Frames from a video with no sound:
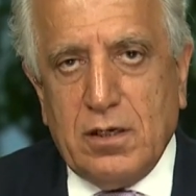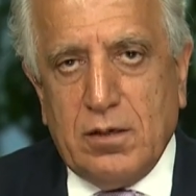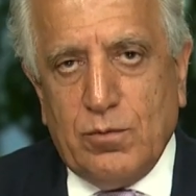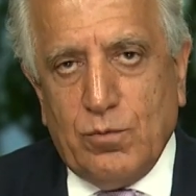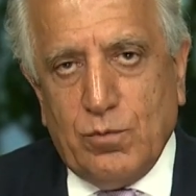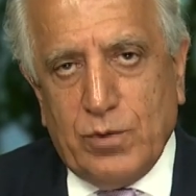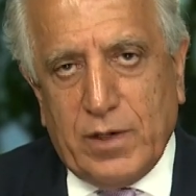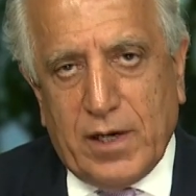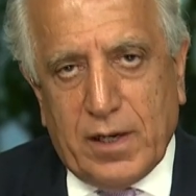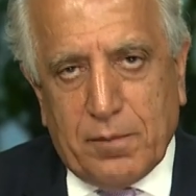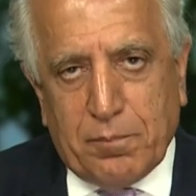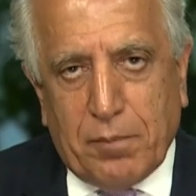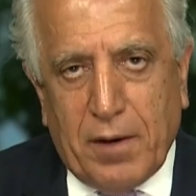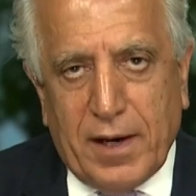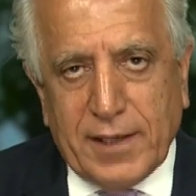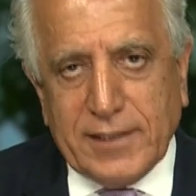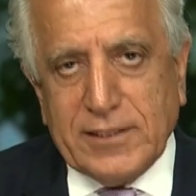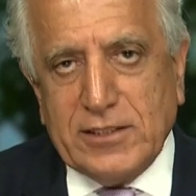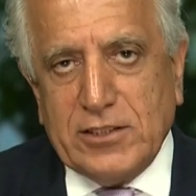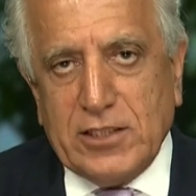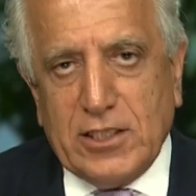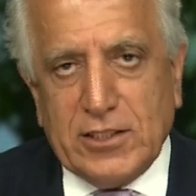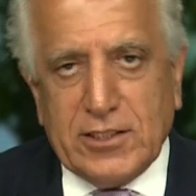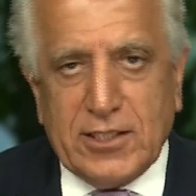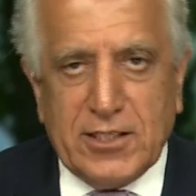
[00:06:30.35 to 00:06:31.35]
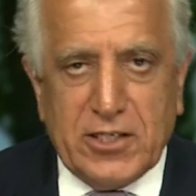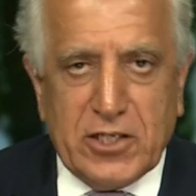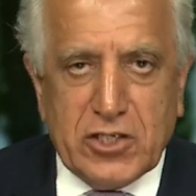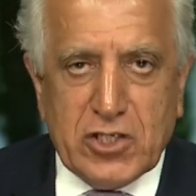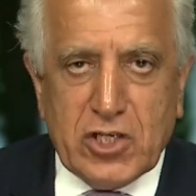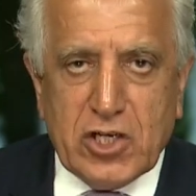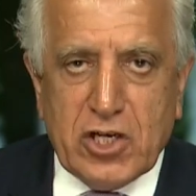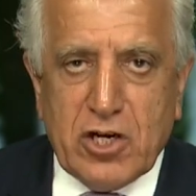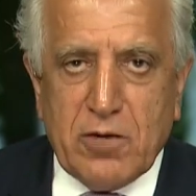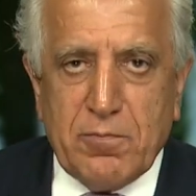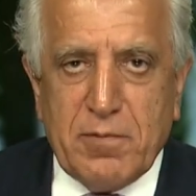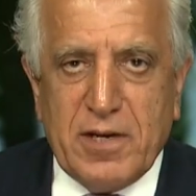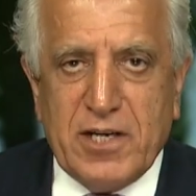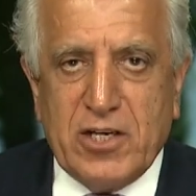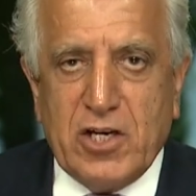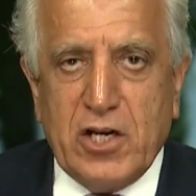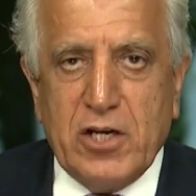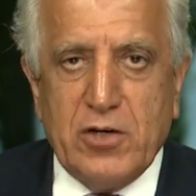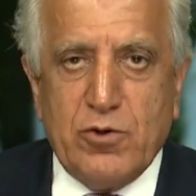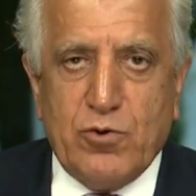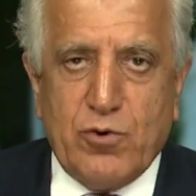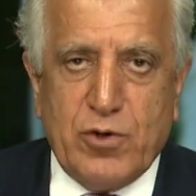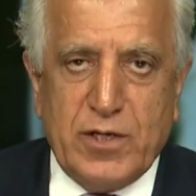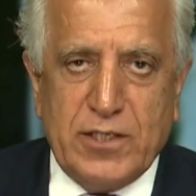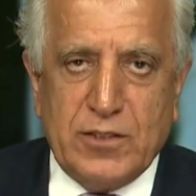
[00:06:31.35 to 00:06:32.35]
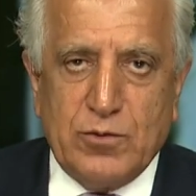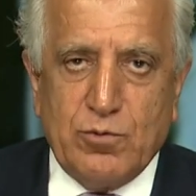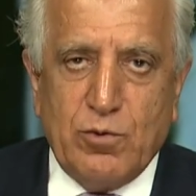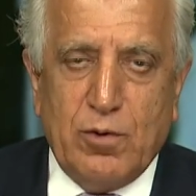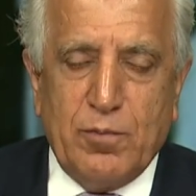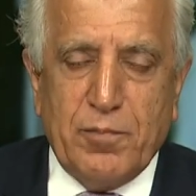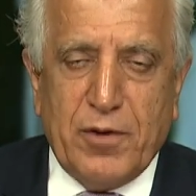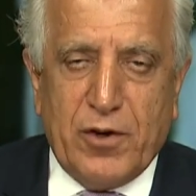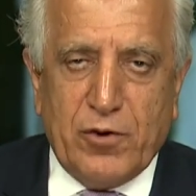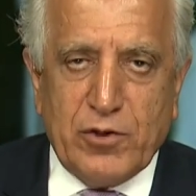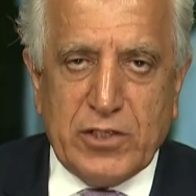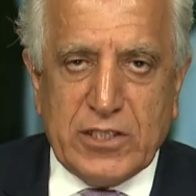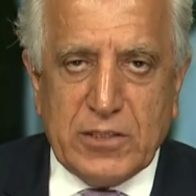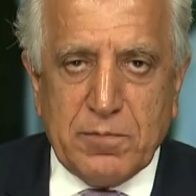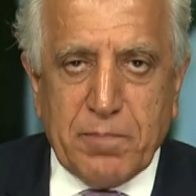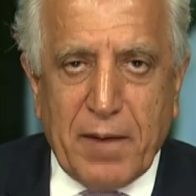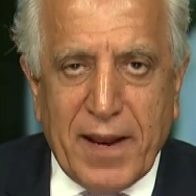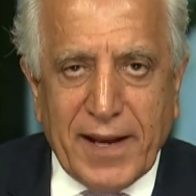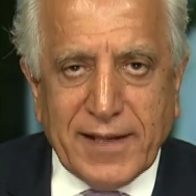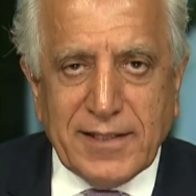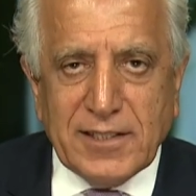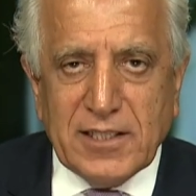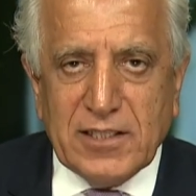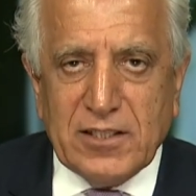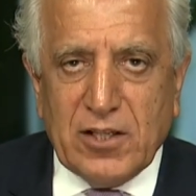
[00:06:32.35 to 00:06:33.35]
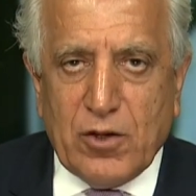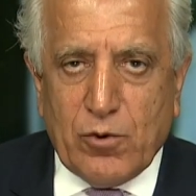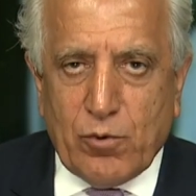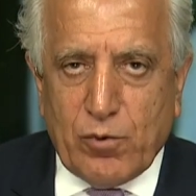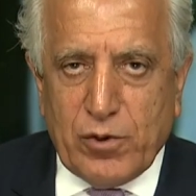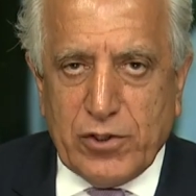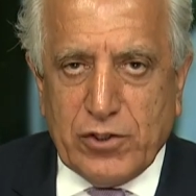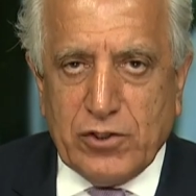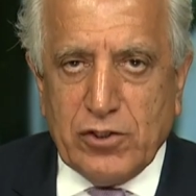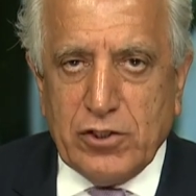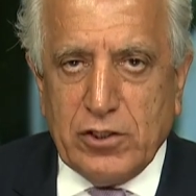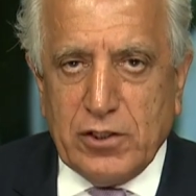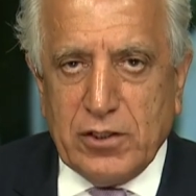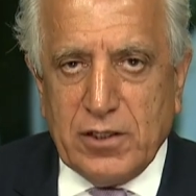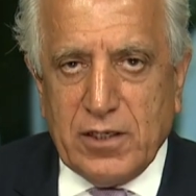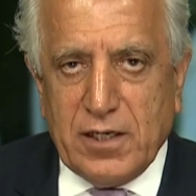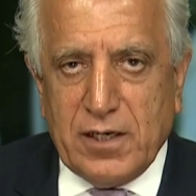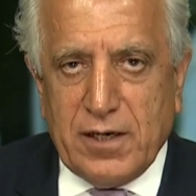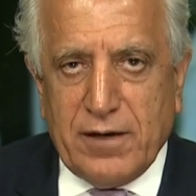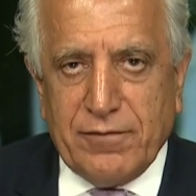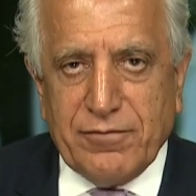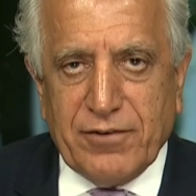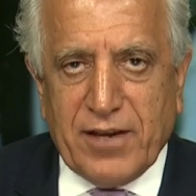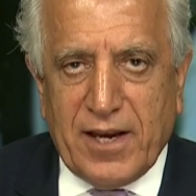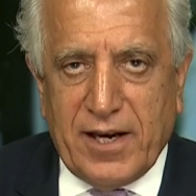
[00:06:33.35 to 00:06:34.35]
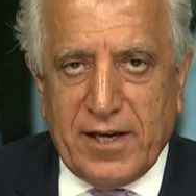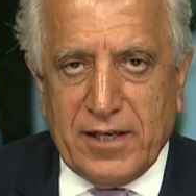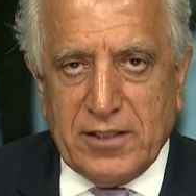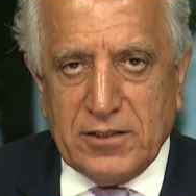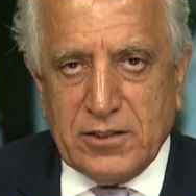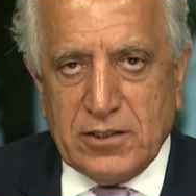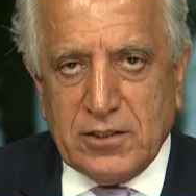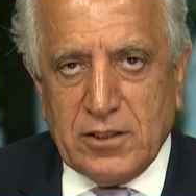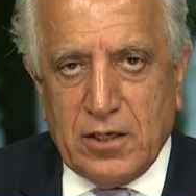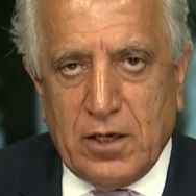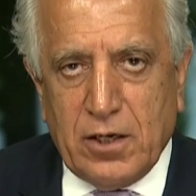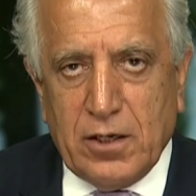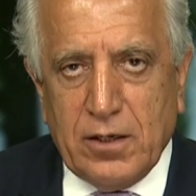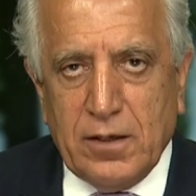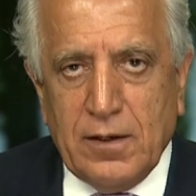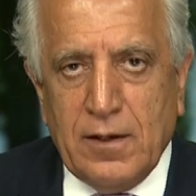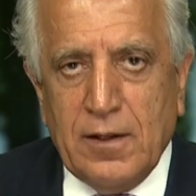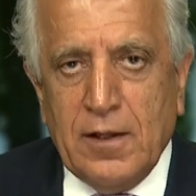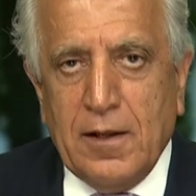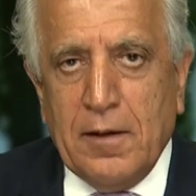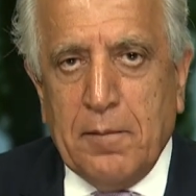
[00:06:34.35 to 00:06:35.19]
where Pakistan's legitimate interests will be respected and returned in Afghanistan,